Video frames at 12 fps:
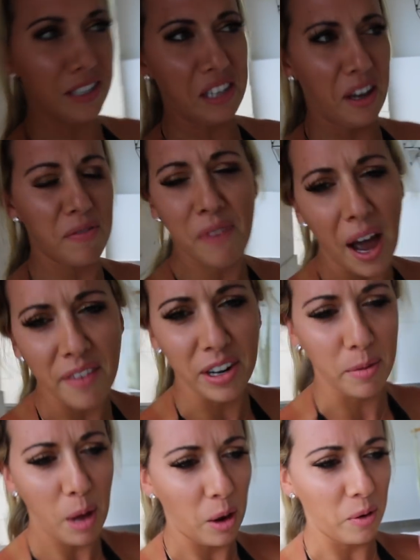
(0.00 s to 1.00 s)
It's like 5
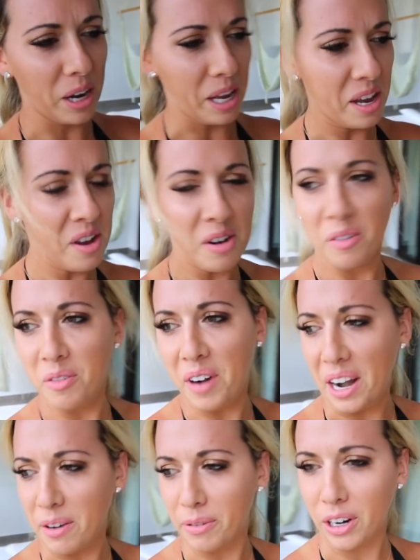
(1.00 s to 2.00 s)
and I'm already
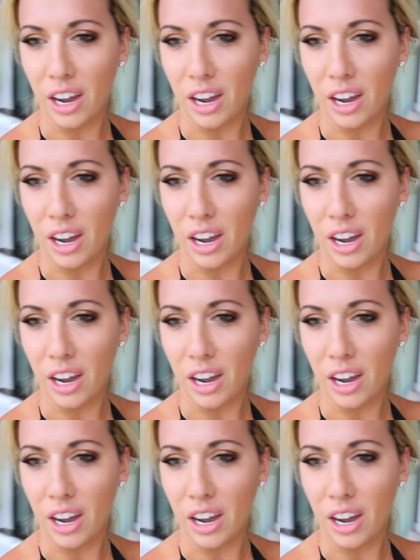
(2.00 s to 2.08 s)
ready for